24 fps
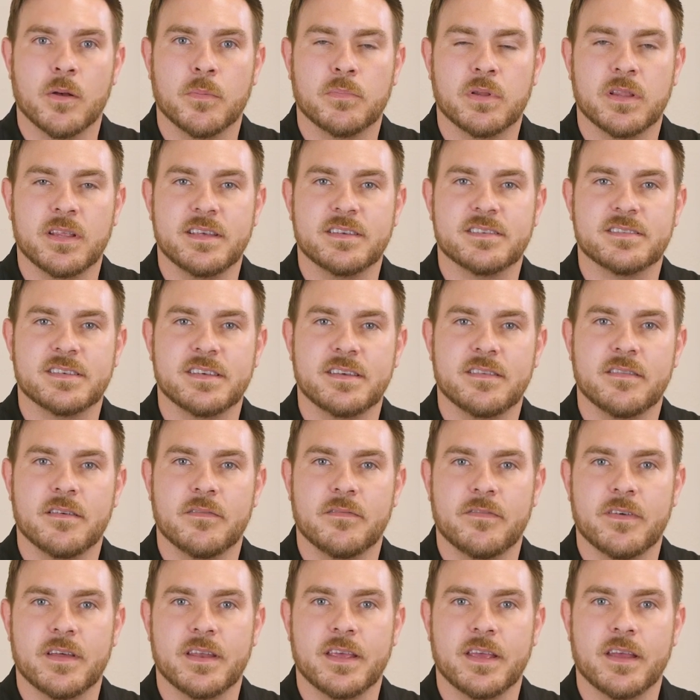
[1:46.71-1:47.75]
Please see the
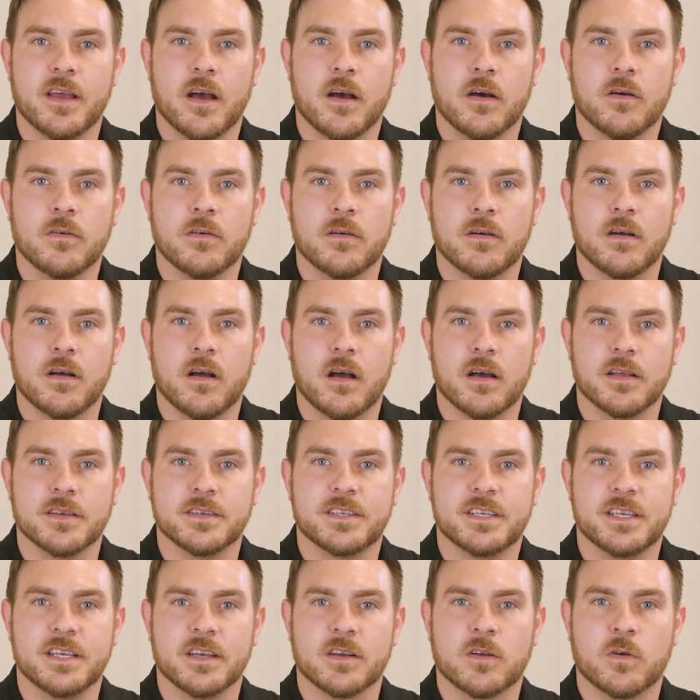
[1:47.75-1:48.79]
video
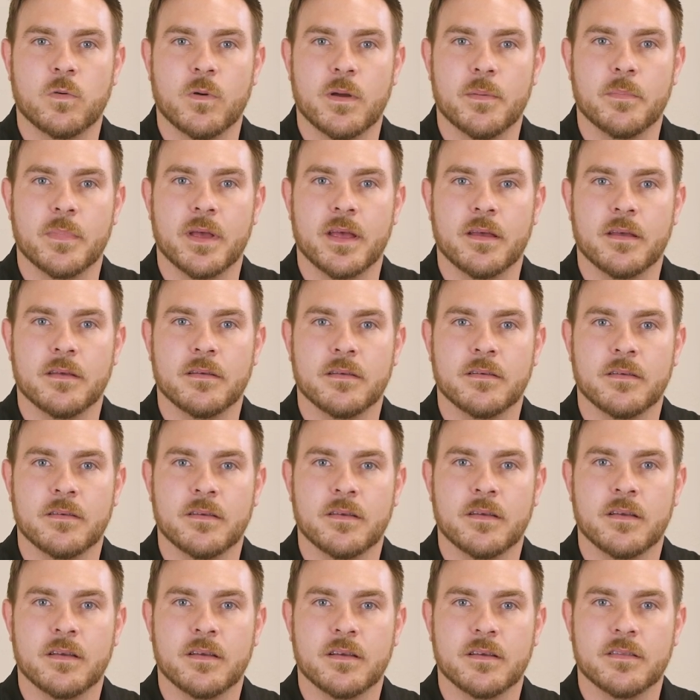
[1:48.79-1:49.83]
on T equipment
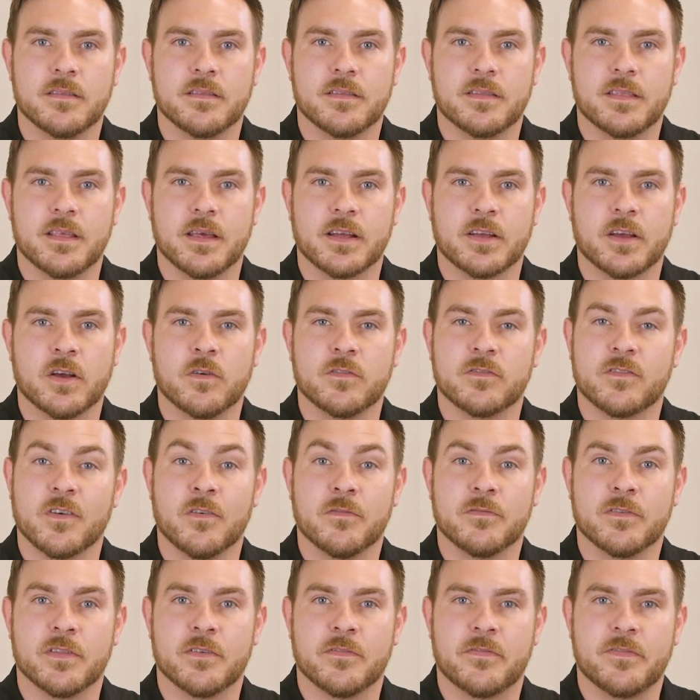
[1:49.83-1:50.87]
that goes
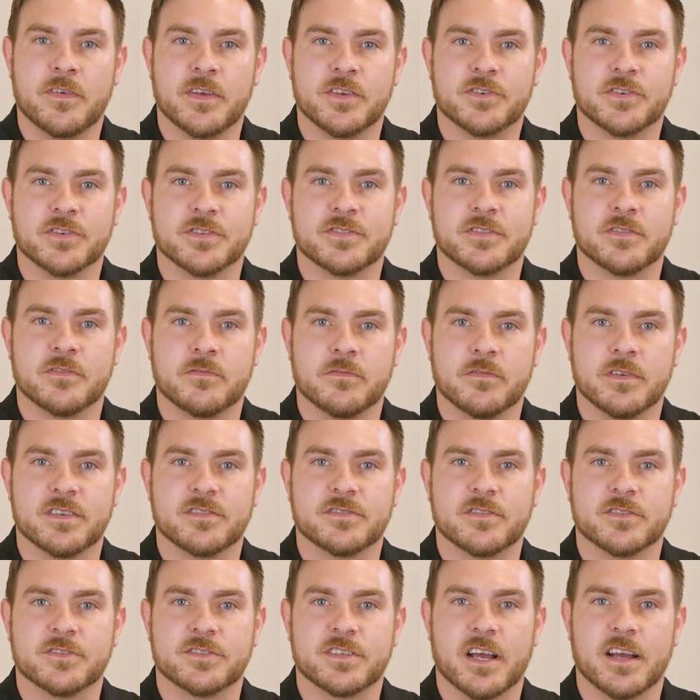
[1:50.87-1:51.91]
over the features of
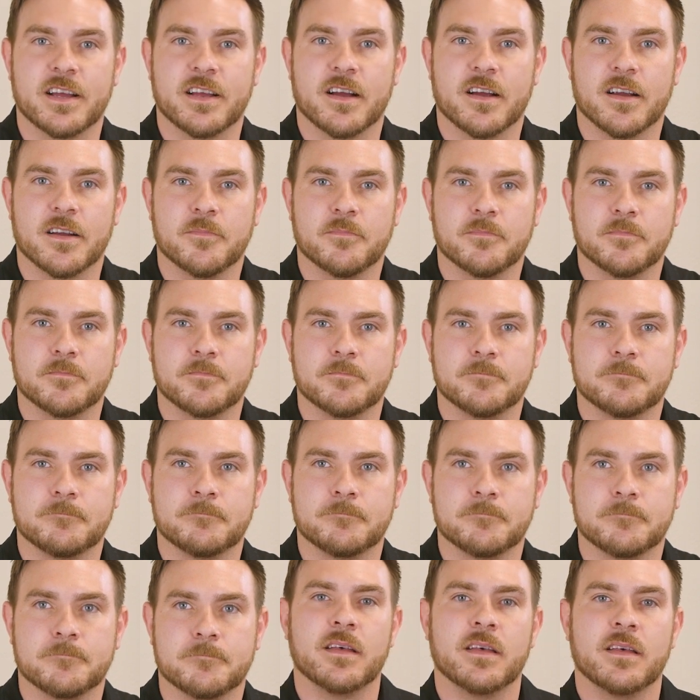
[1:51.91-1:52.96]
Research IR.
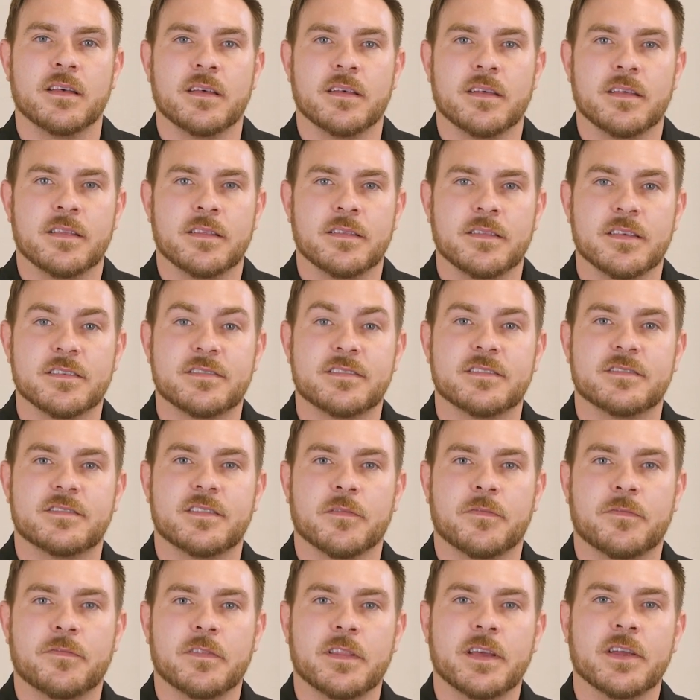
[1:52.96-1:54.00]
This is
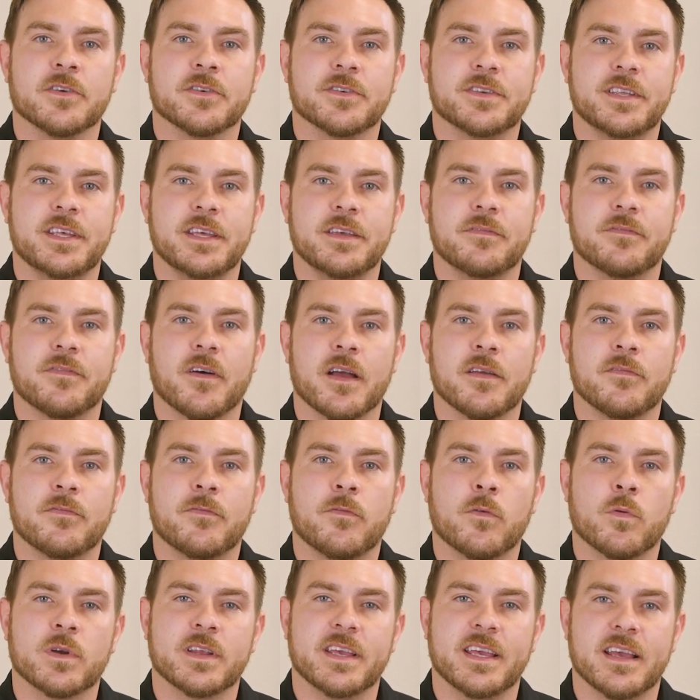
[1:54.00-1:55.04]
the FLIR
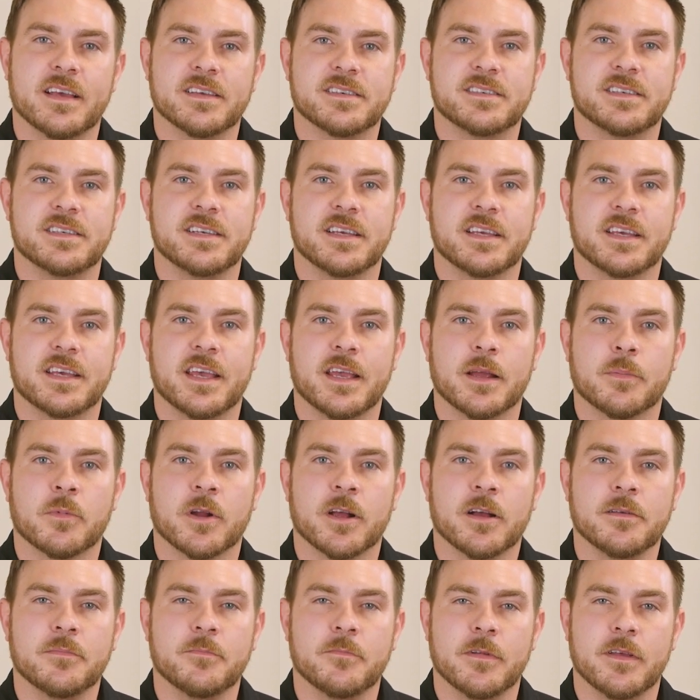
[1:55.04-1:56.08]
T540SC
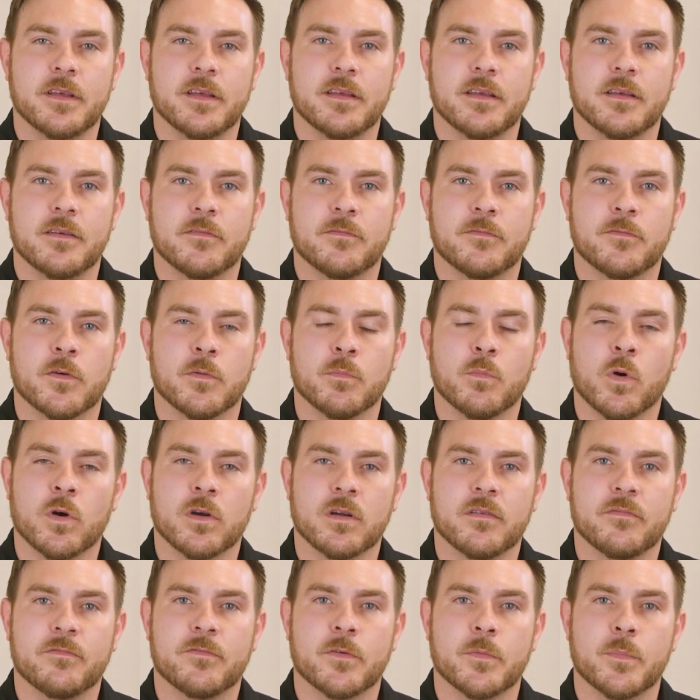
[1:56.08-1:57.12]
camera. For
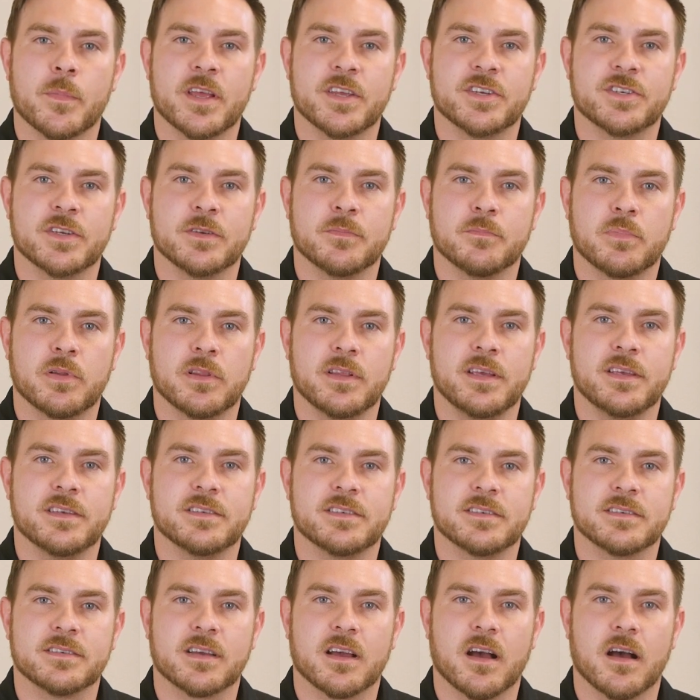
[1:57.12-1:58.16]
more information,
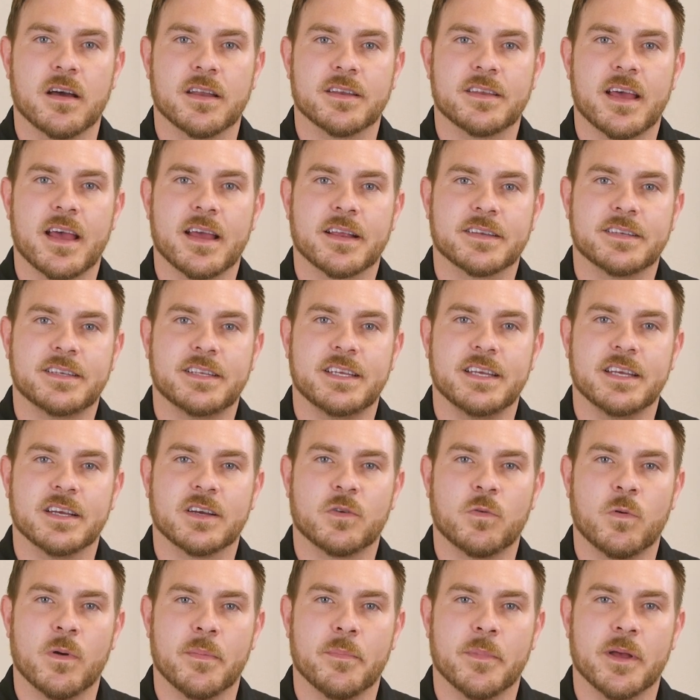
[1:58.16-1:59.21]
please contact T
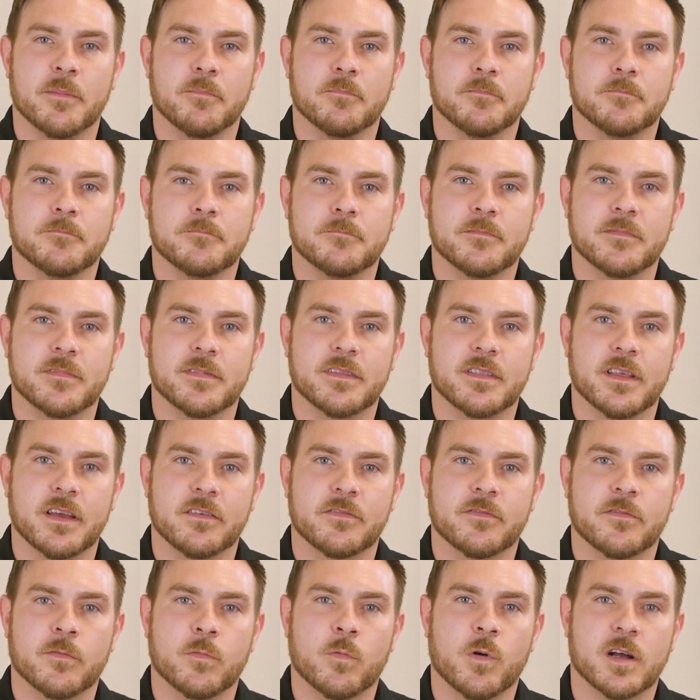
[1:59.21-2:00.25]
Equipment.
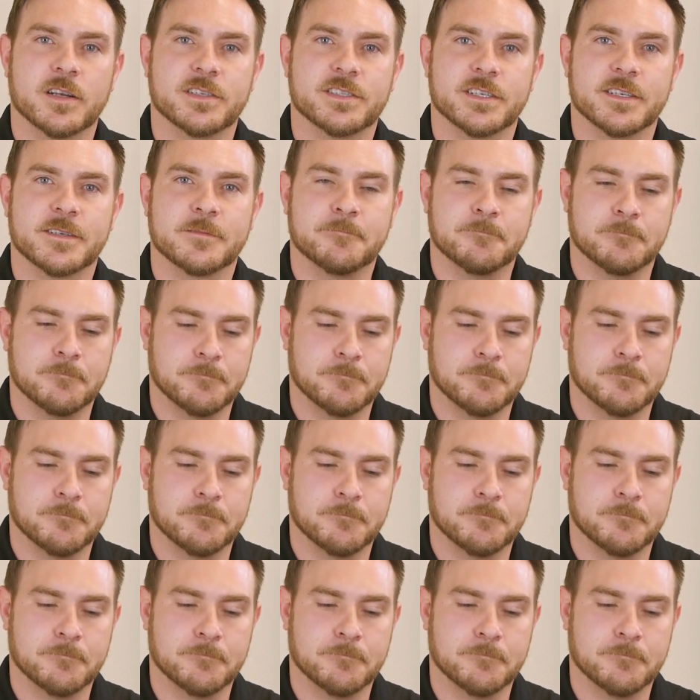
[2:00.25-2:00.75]
Thanks for watching.